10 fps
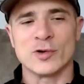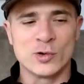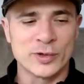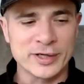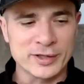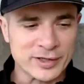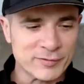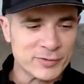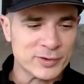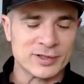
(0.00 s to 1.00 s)
So who are
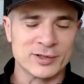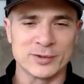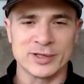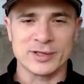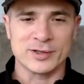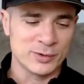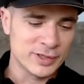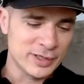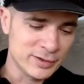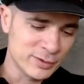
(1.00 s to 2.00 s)
you looking for? Who
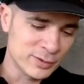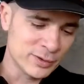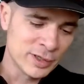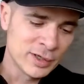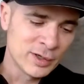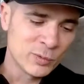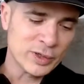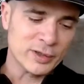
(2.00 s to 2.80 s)
are you?